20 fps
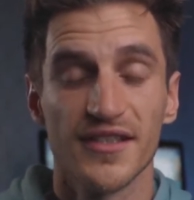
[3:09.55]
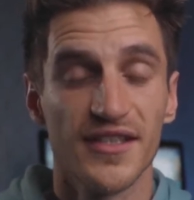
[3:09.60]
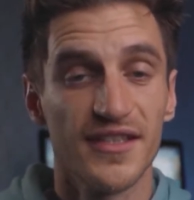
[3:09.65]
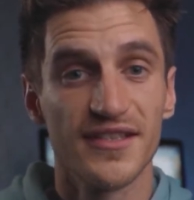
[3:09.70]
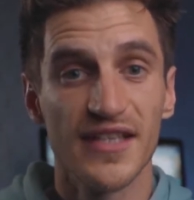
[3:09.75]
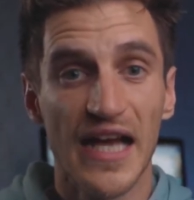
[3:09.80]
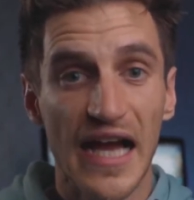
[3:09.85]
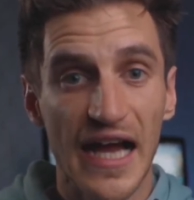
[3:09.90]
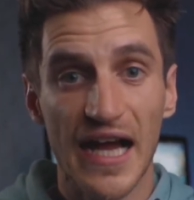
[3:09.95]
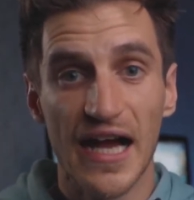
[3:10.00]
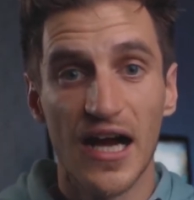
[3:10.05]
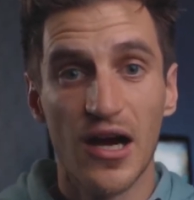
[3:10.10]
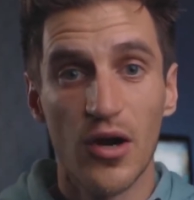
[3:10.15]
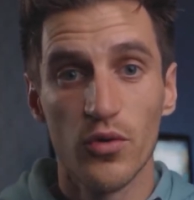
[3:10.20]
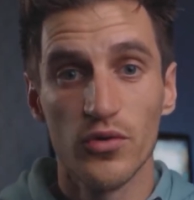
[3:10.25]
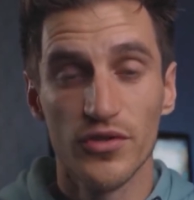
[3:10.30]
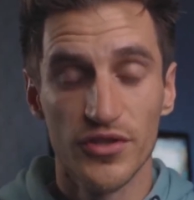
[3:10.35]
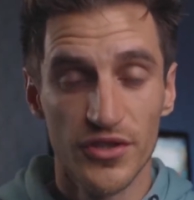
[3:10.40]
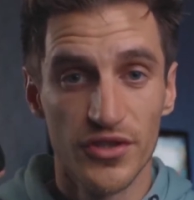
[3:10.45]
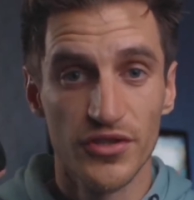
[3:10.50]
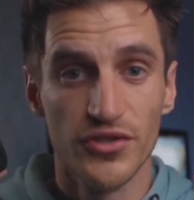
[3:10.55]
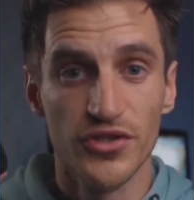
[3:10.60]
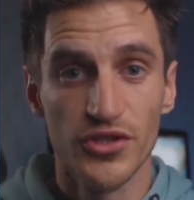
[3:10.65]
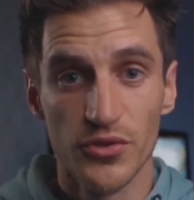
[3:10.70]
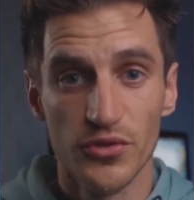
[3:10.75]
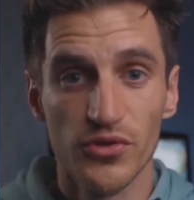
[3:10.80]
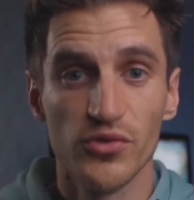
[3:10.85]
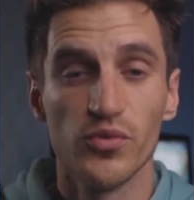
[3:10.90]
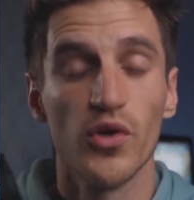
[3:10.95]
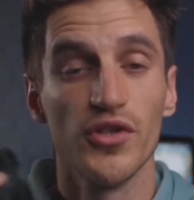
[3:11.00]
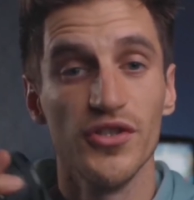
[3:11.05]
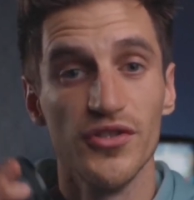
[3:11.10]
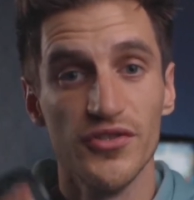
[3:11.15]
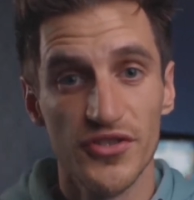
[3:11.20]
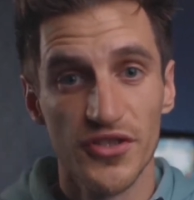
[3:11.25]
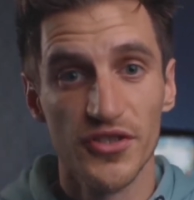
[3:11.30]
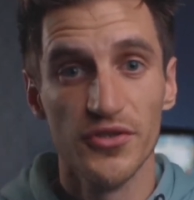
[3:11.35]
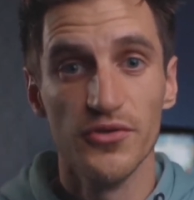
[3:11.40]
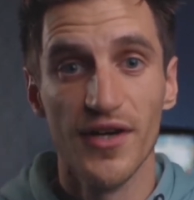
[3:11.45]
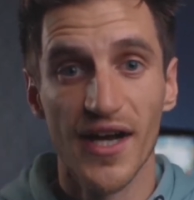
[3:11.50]
It's how you use what you
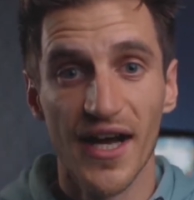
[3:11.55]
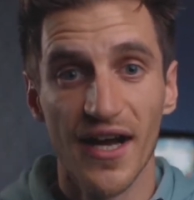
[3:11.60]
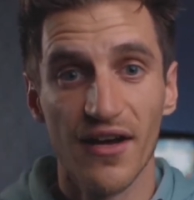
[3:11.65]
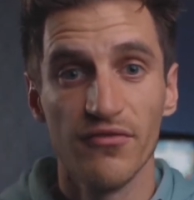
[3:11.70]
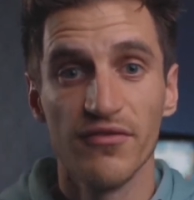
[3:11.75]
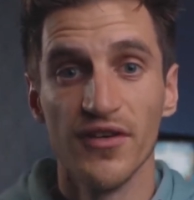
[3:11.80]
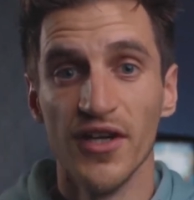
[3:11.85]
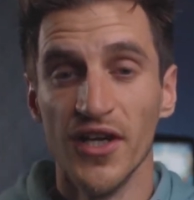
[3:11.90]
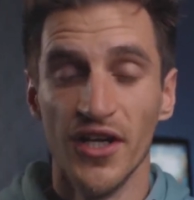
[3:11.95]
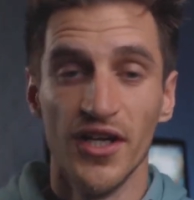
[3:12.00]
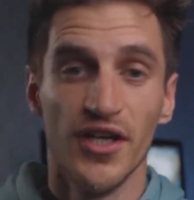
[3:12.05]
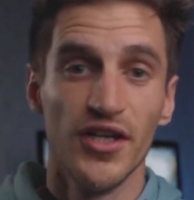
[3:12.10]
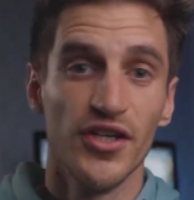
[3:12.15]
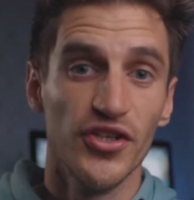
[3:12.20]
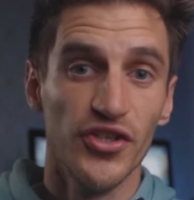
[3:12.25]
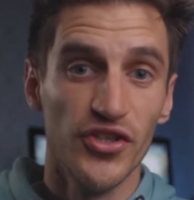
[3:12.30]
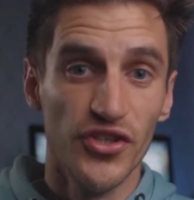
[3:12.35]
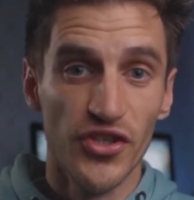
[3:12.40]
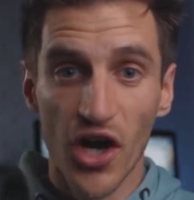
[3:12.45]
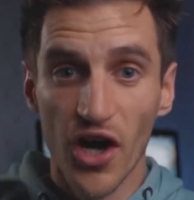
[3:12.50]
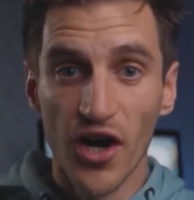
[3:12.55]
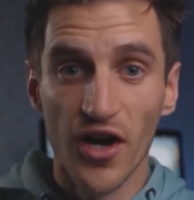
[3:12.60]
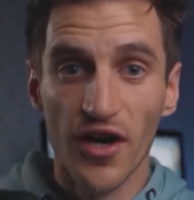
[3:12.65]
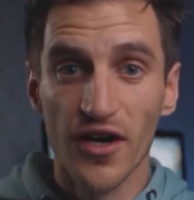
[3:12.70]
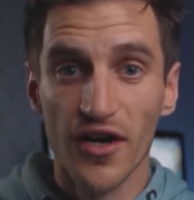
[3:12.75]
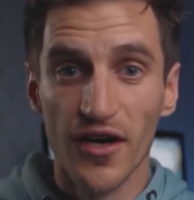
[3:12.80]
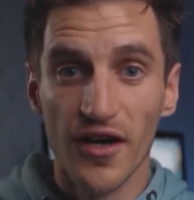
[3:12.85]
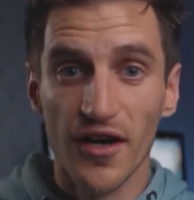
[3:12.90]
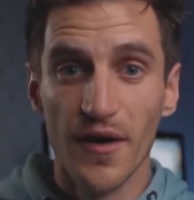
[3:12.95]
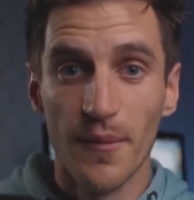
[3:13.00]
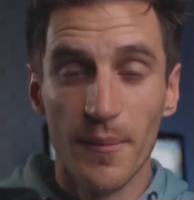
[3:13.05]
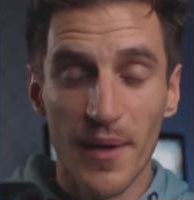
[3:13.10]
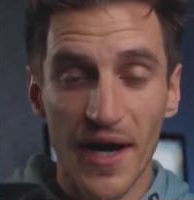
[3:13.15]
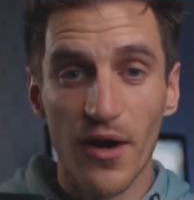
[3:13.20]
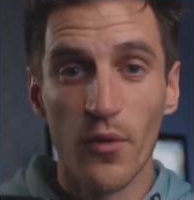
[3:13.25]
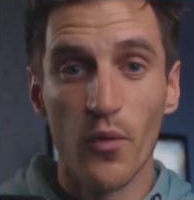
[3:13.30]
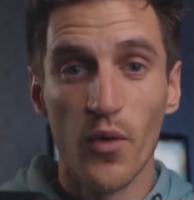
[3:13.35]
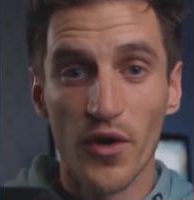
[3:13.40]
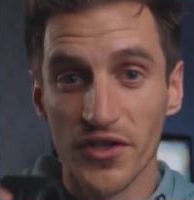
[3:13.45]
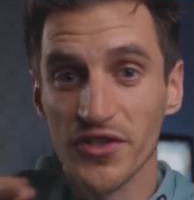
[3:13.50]
do have, not
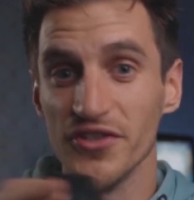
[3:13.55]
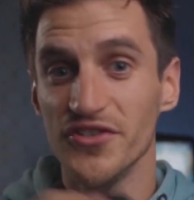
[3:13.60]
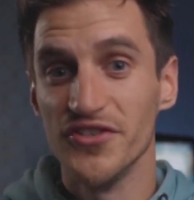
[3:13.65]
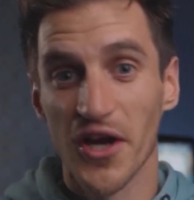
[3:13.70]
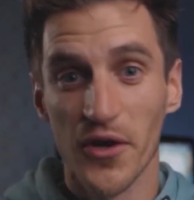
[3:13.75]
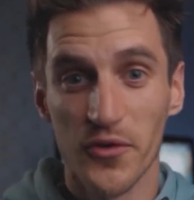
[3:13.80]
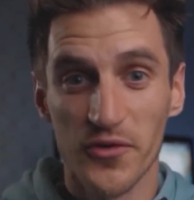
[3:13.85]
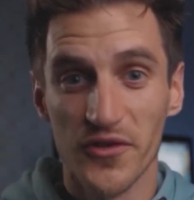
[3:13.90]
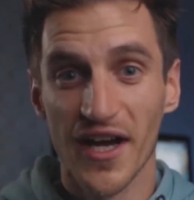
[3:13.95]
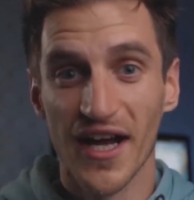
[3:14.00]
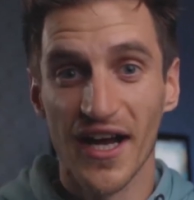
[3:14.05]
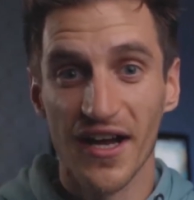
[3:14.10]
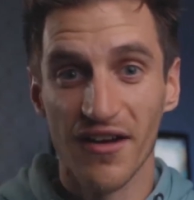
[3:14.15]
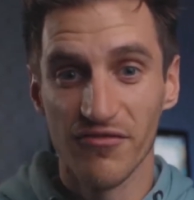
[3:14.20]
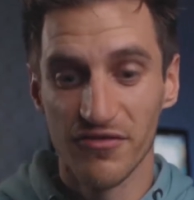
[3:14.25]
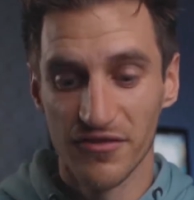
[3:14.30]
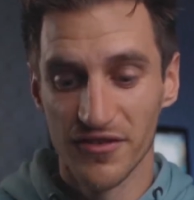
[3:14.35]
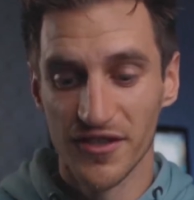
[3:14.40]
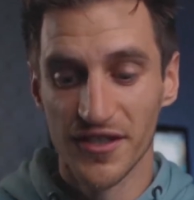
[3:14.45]
about what you don't have.